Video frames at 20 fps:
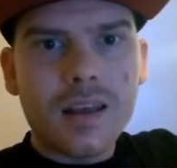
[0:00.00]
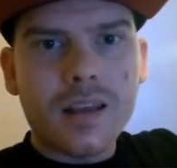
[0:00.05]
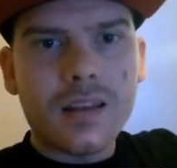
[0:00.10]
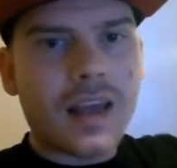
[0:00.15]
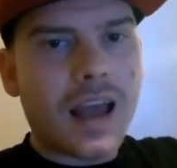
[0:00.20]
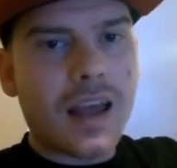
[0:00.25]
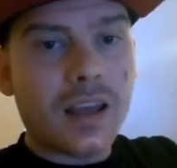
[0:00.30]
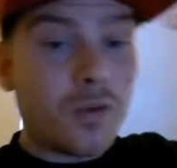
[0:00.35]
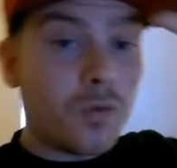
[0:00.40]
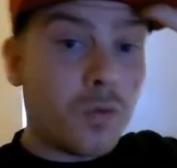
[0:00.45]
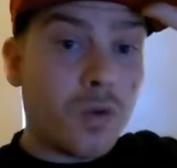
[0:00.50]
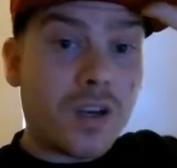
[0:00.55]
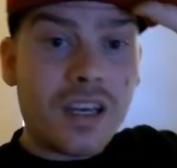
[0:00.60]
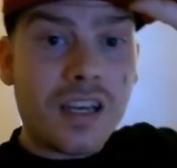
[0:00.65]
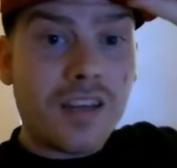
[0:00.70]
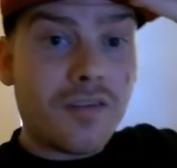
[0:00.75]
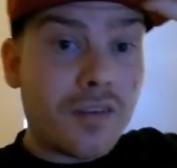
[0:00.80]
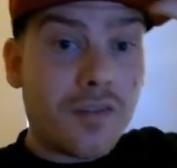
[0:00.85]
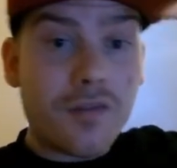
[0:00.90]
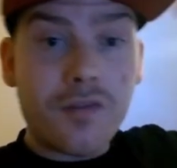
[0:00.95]
that you
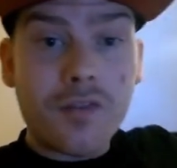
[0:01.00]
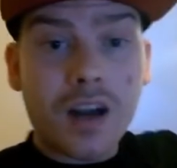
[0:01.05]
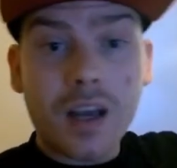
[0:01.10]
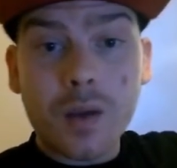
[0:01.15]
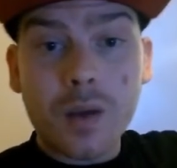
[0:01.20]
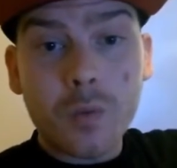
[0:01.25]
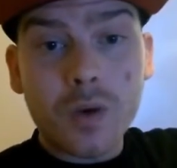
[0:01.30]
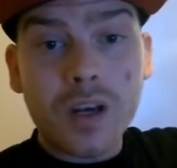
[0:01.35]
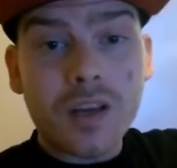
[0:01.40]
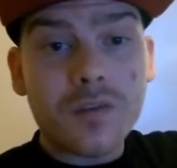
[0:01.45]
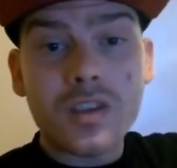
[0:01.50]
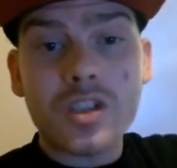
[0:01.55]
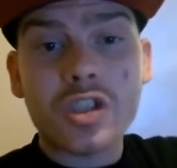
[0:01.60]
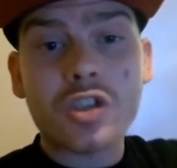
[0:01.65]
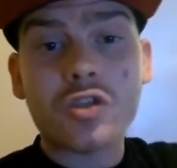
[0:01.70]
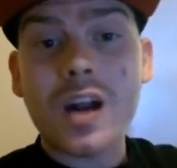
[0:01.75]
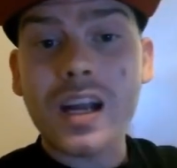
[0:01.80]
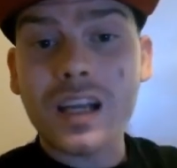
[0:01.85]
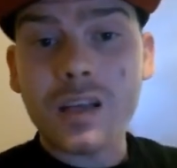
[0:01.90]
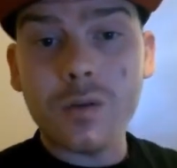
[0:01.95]
wouldn't even fucking... wouldn't even
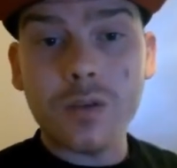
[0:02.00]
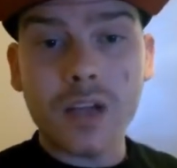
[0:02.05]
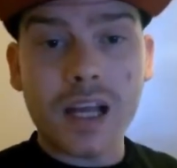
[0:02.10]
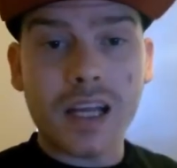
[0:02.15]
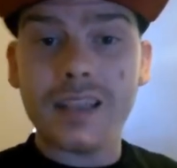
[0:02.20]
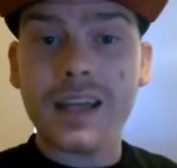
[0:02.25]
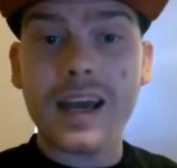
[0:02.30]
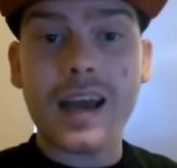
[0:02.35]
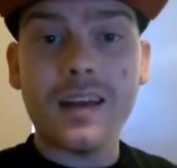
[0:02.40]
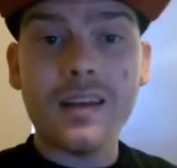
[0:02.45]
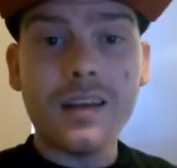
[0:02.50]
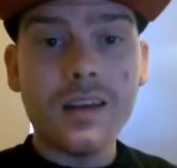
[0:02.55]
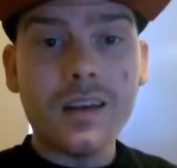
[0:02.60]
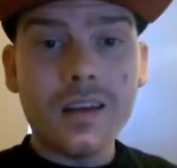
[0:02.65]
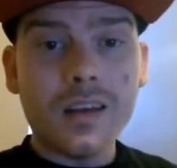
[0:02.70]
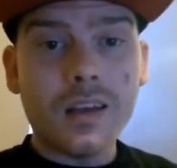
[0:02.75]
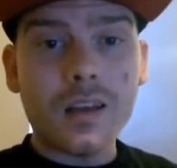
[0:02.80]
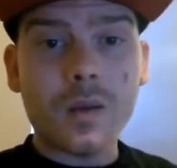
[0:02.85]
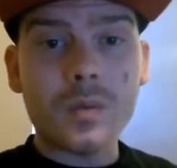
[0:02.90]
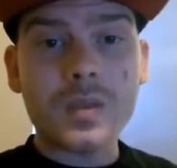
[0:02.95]
strike you like that.
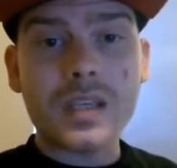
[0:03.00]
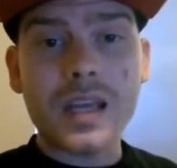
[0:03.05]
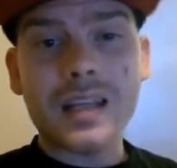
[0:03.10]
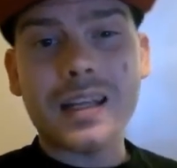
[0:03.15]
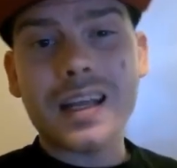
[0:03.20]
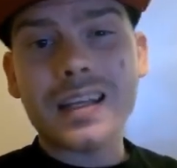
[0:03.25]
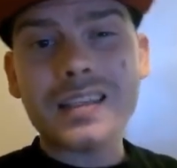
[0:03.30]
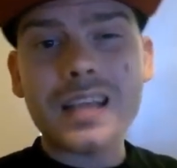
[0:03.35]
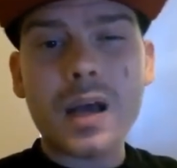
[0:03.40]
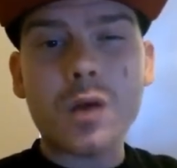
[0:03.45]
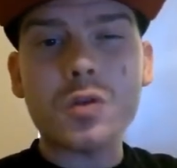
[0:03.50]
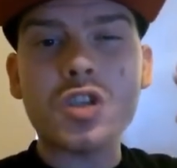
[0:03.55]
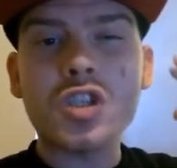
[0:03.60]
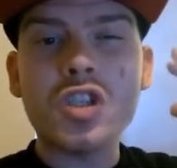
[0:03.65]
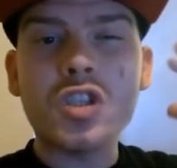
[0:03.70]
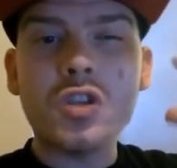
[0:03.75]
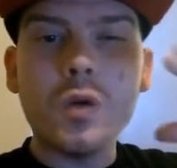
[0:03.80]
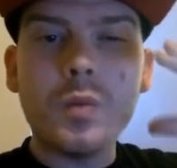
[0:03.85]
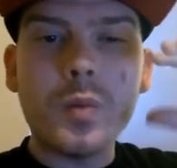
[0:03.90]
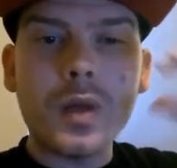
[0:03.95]
You know what I'm saying? That's how
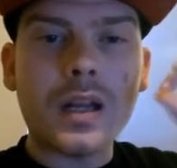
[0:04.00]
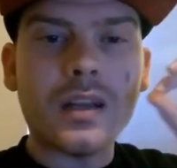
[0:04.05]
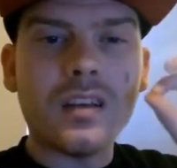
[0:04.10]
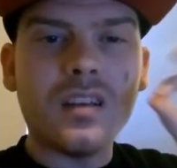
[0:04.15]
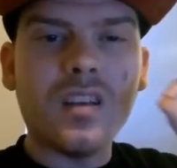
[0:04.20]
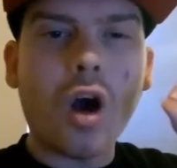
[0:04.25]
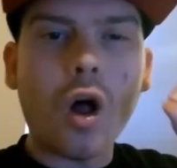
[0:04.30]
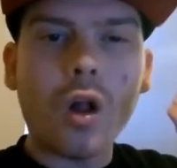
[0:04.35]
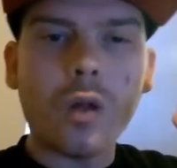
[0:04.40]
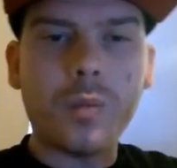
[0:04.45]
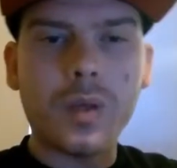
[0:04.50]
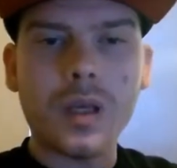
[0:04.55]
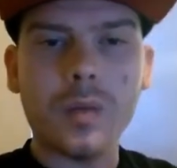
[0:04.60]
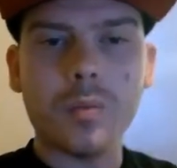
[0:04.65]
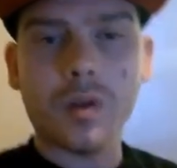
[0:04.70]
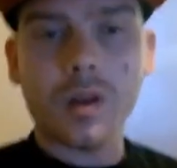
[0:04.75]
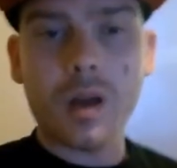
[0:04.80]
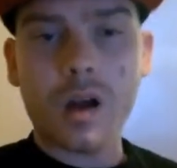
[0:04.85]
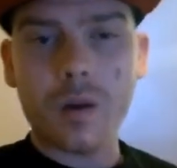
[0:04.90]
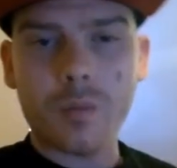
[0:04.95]
stupid and dull
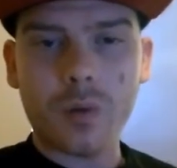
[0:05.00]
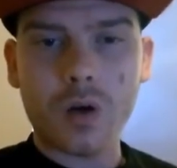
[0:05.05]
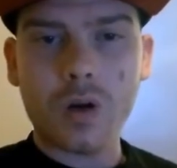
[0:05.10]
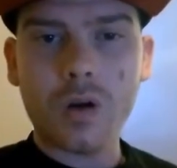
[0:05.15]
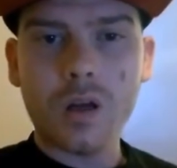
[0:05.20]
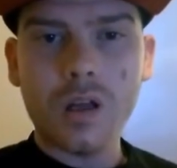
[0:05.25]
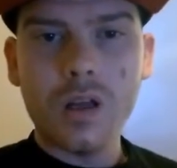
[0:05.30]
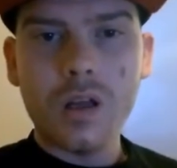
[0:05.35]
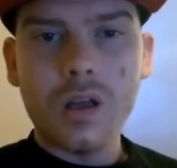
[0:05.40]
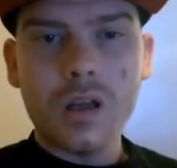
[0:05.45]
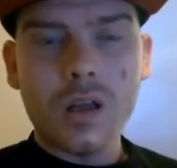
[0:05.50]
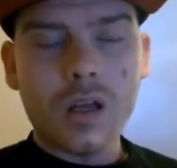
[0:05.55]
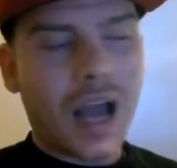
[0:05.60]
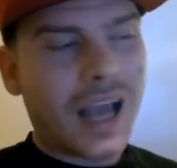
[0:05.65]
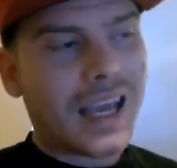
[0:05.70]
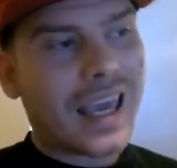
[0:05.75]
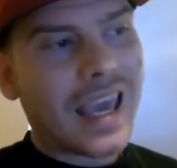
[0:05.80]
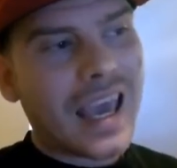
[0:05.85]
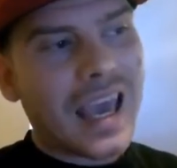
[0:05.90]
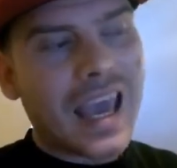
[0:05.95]
people are, bro.
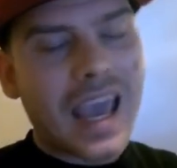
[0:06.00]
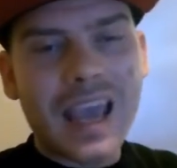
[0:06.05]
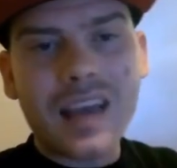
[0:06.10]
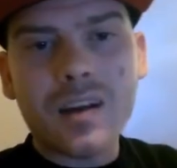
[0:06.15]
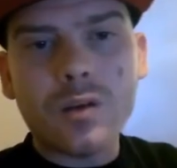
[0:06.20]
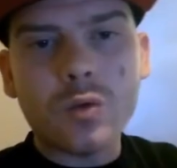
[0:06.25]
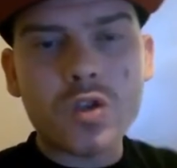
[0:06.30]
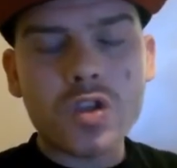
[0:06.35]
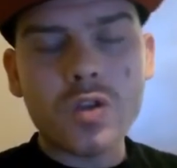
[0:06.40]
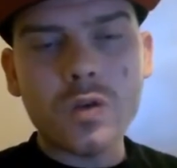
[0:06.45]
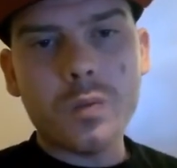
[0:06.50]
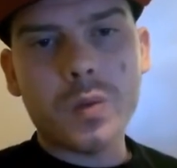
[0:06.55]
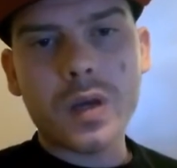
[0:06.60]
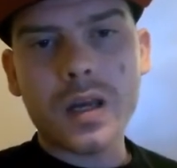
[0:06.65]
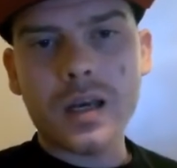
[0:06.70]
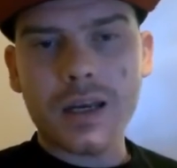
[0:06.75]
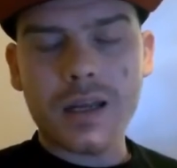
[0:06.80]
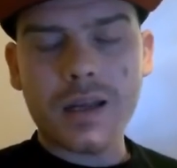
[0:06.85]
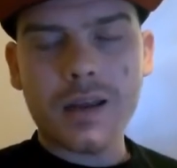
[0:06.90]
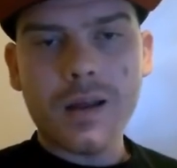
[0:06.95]
I can't handle
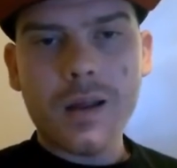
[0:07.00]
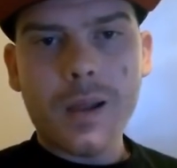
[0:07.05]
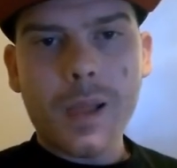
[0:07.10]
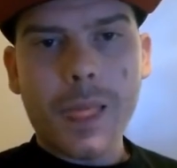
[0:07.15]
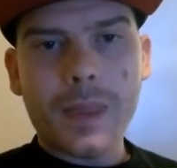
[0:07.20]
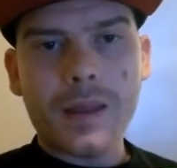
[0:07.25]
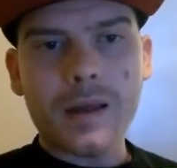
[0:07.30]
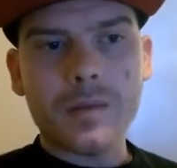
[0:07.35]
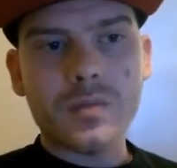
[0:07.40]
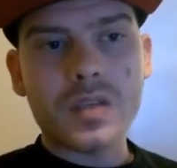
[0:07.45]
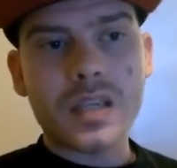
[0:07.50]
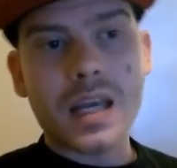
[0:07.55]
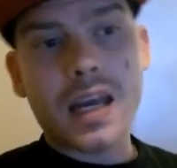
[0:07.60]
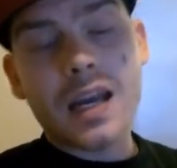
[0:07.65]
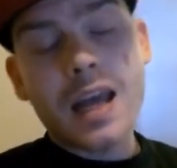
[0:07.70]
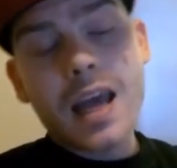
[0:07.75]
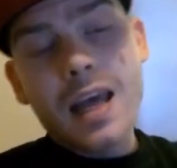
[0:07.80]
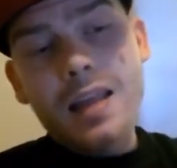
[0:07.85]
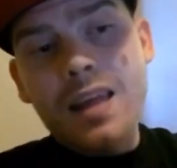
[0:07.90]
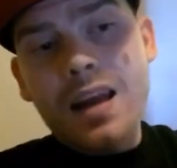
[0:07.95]
stupidity. You know what I'm
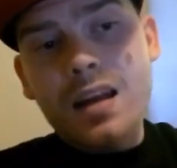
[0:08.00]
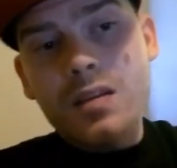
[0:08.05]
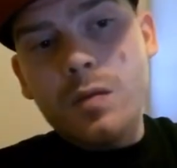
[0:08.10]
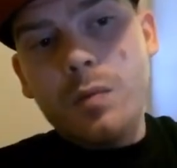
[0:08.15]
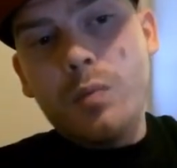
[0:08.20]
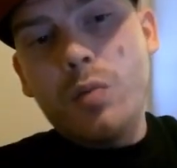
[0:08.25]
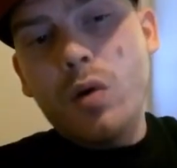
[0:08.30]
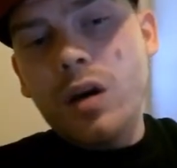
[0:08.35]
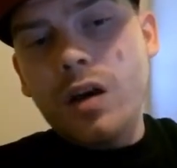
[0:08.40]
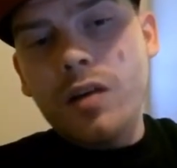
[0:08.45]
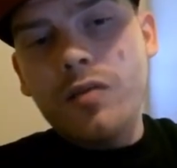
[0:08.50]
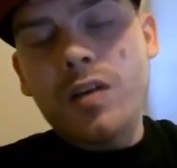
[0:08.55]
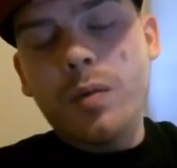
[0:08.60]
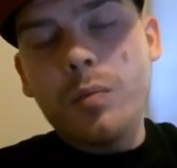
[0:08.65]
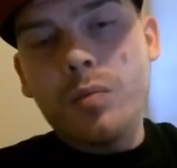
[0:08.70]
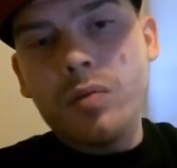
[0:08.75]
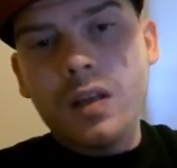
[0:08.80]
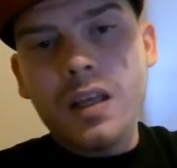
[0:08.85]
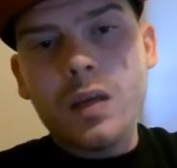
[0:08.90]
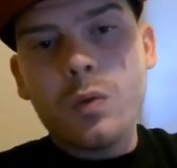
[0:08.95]
saying? That is a book of
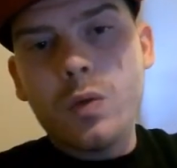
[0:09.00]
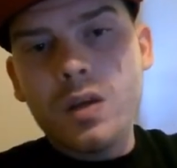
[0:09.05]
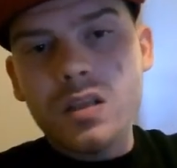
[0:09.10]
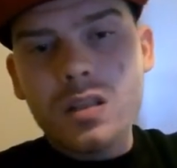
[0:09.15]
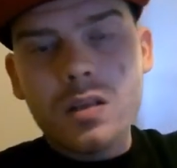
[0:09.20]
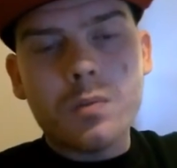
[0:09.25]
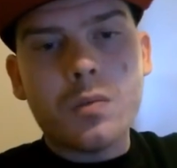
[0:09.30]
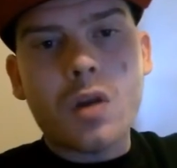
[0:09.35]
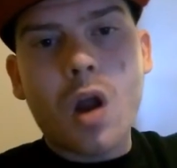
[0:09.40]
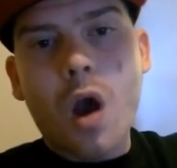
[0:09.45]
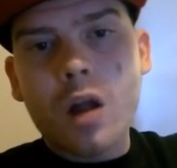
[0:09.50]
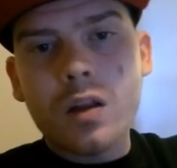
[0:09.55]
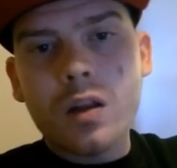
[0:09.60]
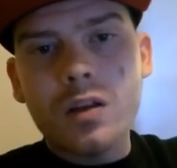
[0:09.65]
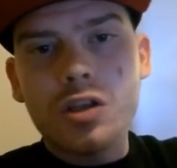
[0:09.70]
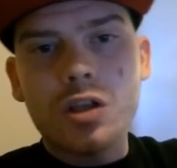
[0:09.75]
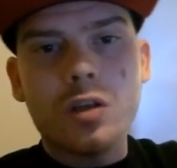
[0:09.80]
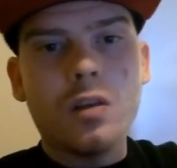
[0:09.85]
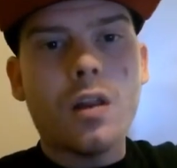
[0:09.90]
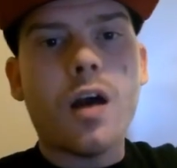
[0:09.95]
complete wisdom,
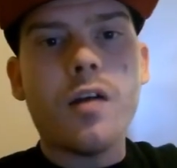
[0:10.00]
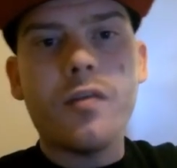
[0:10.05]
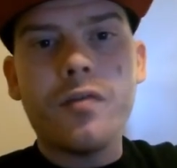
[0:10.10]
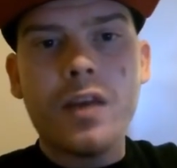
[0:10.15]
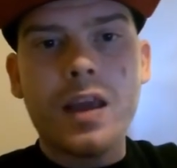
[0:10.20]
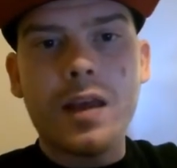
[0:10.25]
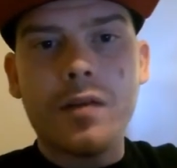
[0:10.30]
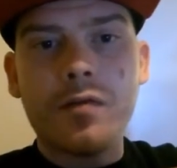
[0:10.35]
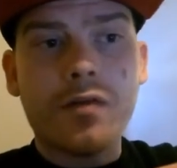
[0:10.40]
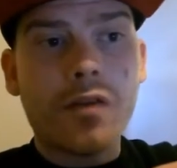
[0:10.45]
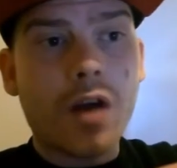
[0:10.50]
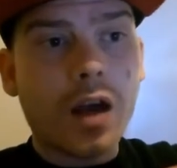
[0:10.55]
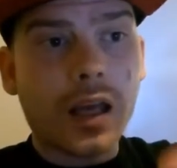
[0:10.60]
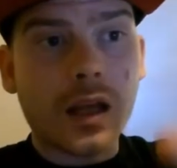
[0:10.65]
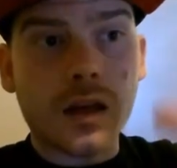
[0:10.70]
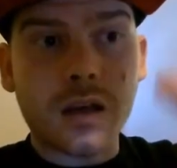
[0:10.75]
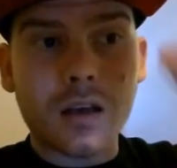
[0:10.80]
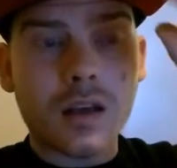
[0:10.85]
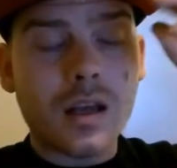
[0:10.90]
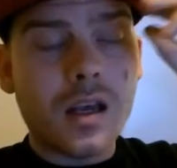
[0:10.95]
knowledge, love, and
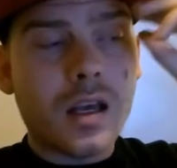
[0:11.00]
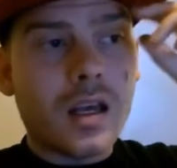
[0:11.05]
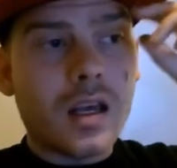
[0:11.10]
fucking